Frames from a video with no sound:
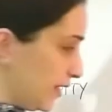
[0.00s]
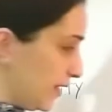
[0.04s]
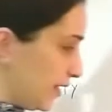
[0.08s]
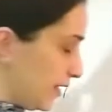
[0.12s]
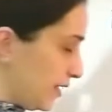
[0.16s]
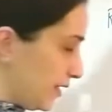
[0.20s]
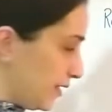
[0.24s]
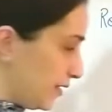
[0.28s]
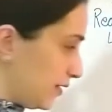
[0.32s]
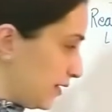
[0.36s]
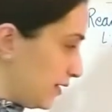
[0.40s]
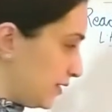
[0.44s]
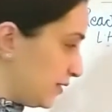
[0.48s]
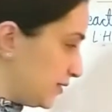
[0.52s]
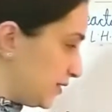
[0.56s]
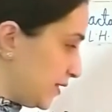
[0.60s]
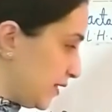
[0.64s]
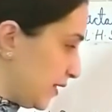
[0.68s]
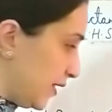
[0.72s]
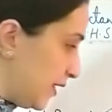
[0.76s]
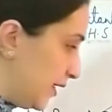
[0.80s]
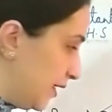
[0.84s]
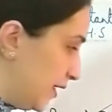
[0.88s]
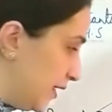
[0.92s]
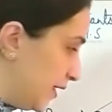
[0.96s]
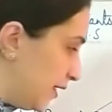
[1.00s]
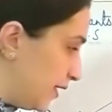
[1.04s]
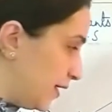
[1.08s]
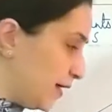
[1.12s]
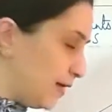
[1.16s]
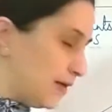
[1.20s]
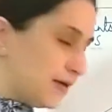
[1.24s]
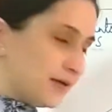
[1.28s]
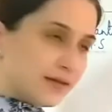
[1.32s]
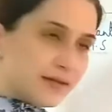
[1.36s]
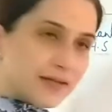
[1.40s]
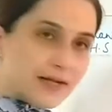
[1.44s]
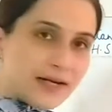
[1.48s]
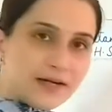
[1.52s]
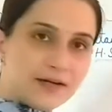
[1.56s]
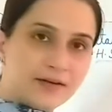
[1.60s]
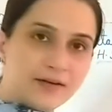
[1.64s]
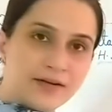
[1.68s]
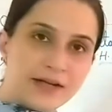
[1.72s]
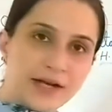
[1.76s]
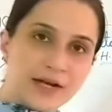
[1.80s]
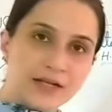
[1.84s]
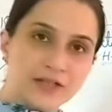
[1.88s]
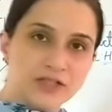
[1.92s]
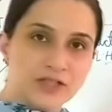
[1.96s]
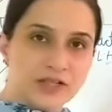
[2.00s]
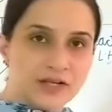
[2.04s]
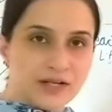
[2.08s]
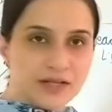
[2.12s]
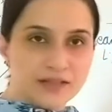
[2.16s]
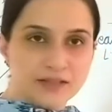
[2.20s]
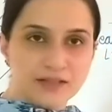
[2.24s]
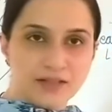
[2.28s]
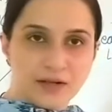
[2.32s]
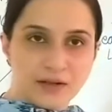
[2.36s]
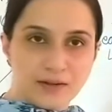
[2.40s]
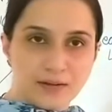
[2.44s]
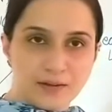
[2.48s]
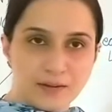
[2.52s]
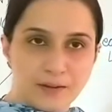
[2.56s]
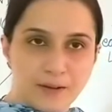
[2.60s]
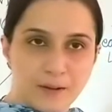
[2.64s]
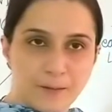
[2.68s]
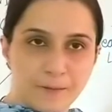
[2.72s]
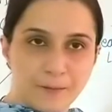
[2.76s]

is an indicator that reaction has occurred.